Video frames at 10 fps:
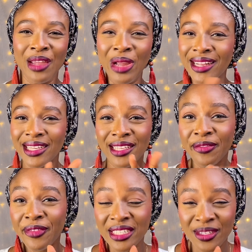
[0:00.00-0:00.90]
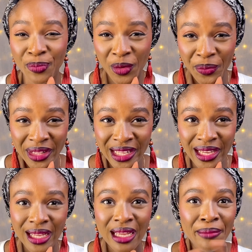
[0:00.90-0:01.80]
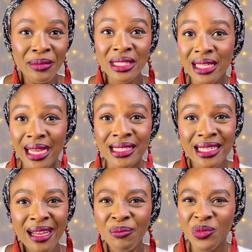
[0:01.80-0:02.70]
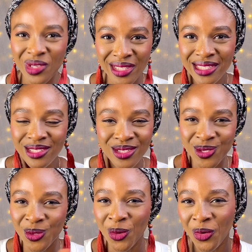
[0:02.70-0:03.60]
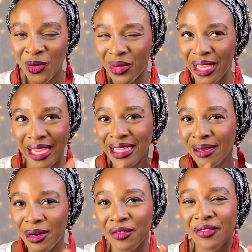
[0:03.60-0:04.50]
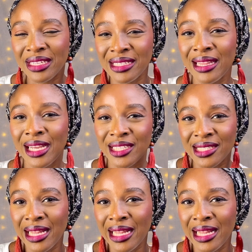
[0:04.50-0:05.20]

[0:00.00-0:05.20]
I didn't fix it properly. Besides, I'm not so keen about fixing lashes.